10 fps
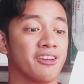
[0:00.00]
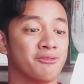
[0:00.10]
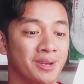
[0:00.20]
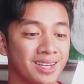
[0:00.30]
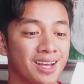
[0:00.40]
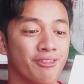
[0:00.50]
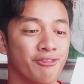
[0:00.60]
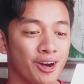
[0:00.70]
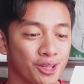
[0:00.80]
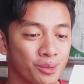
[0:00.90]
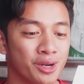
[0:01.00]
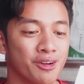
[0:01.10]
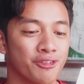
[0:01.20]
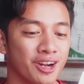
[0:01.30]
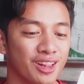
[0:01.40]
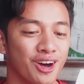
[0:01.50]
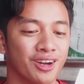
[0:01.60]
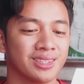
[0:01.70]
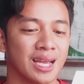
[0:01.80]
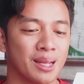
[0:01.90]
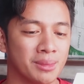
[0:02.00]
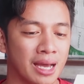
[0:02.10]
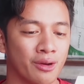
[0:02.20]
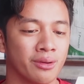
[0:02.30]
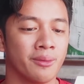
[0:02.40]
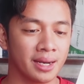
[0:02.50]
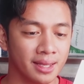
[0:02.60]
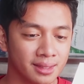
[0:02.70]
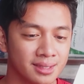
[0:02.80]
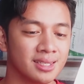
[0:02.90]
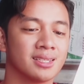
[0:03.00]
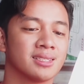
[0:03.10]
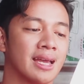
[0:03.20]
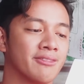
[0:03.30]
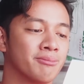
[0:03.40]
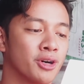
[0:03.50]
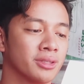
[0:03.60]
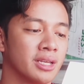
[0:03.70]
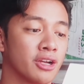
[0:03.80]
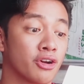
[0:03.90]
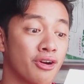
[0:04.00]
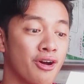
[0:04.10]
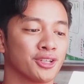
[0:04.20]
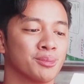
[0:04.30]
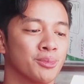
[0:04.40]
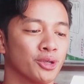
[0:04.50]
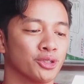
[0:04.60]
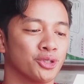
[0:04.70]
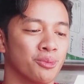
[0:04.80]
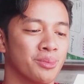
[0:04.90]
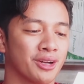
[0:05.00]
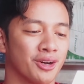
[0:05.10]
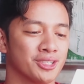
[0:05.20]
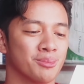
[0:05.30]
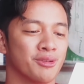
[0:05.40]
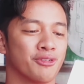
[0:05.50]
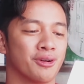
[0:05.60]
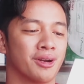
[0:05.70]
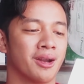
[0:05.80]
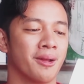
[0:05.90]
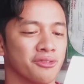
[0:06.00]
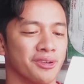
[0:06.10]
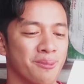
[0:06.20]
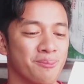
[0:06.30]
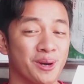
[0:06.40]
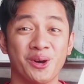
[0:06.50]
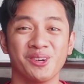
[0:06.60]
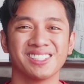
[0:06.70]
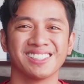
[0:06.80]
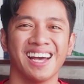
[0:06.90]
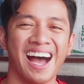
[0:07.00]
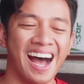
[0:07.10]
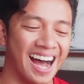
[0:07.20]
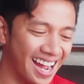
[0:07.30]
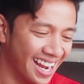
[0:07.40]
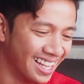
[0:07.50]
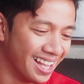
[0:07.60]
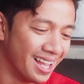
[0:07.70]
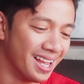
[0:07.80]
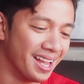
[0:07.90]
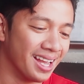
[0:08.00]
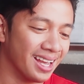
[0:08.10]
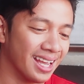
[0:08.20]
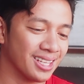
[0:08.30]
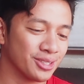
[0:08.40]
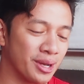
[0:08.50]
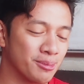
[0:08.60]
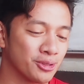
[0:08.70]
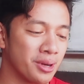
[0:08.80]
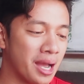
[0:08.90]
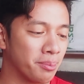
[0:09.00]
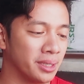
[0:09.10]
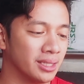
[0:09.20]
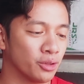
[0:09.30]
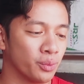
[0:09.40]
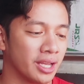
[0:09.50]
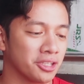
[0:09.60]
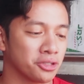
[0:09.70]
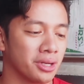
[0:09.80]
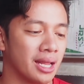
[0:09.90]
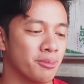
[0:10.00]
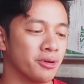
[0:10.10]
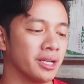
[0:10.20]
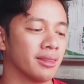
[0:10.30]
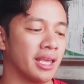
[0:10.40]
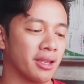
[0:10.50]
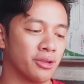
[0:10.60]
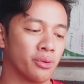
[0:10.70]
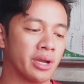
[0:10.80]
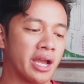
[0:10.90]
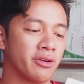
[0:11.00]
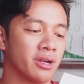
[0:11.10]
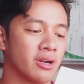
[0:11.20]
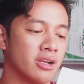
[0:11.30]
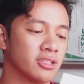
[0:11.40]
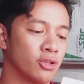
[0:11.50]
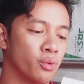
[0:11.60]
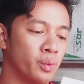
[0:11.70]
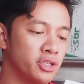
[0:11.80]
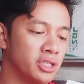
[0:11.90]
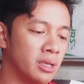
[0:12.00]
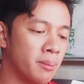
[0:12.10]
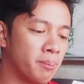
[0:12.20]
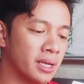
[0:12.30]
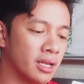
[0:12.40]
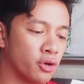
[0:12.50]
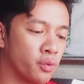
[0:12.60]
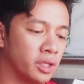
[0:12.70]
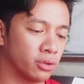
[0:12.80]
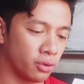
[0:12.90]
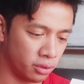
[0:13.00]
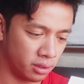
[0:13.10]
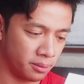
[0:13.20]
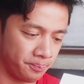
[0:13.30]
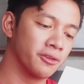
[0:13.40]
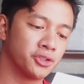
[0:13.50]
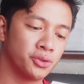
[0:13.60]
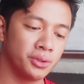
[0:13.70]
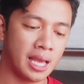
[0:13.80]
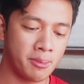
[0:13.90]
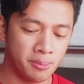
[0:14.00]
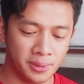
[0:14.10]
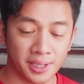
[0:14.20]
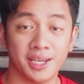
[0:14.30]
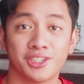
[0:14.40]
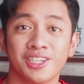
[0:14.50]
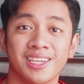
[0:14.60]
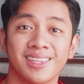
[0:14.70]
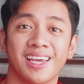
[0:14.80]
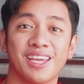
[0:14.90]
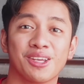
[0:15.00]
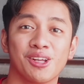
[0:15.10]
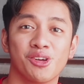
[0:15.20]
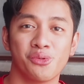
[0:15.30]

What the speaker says: I've been a follower for a long time now. Parenthesis, I bought a Crocs boat shoe because before of your post. So I'm so happy that we get to collaborate. Thank you. Kind regards, Luigi Panagbiton of Shunami PH. Thank you,